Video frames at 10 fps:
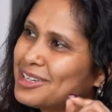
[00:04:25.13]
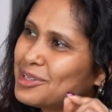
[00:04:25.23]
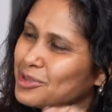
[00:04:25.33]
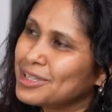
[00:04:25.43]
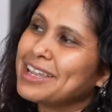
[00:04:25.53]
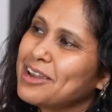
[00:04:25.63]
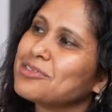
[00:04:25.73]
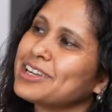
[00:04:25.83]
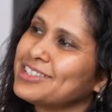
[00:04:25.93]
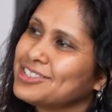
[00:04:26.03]
you can
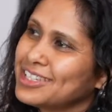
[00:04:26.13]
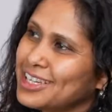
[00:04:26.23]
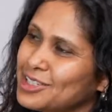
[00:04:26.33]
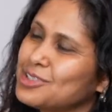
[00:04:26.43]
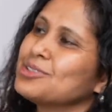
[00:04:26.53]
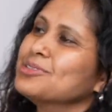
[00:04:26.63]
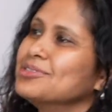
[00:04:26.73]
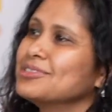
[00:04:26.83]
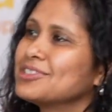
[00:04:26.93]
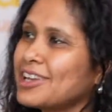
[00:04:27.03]
leverage
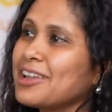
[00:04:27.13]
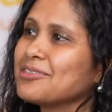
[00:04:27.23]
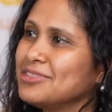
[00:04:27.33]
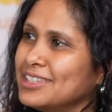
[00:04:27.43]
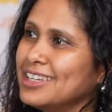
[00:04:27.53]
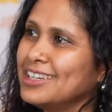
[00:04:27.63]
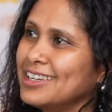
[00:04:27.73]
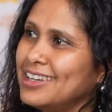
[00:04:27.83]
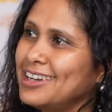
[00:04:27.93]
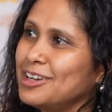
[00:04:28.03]
to drive,
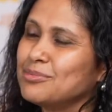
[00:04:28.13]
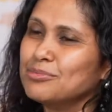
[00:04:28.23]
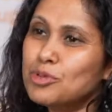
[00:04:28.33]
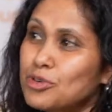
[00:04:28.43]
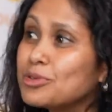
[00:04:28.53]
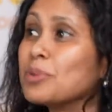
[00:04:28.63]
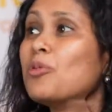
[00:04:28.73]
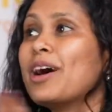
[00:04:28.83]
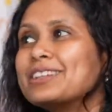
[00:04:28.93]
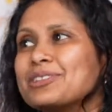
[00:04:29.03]
move from
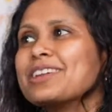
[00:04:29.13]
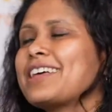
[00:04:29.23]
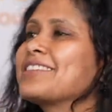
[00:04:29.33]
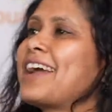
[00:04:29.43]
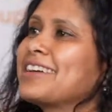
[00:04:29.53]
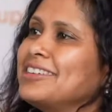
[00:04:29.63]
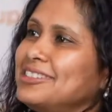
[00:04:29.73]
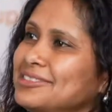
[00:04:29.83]
one to another angle.